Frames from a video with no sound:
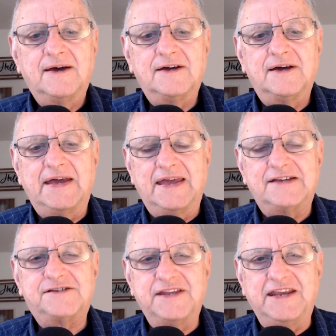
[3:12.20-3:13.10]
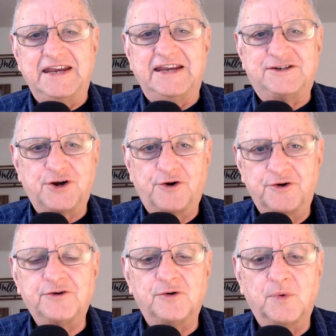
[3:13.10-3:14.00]
uh, as the
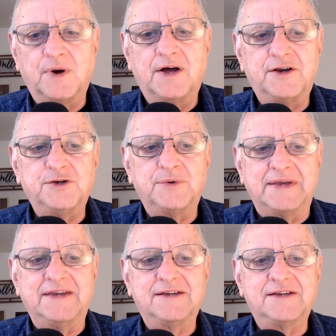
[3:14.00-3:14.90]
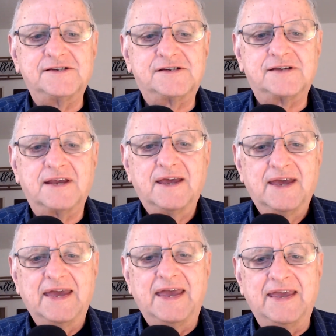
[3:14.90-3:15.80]
eternal one who is
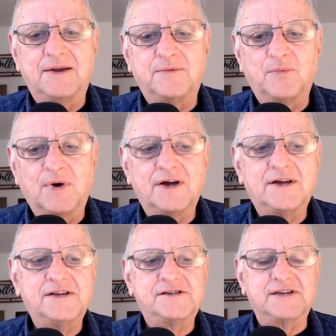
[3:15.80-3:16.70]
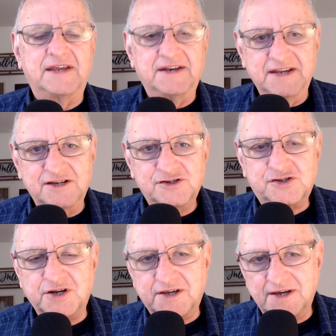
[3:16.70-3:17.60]
and was and
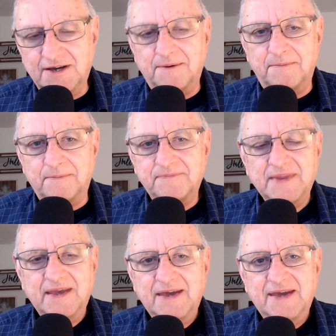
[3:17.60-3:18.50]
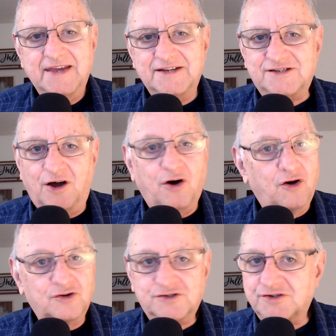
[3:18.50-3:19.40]
is to come. It's
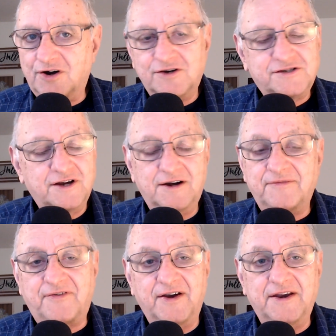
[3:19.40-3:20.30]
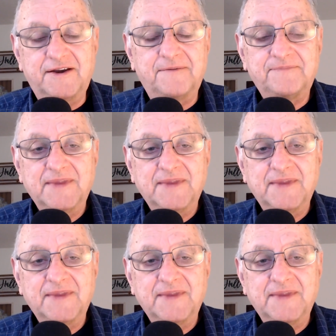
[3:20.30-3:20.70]
all starts there, friend.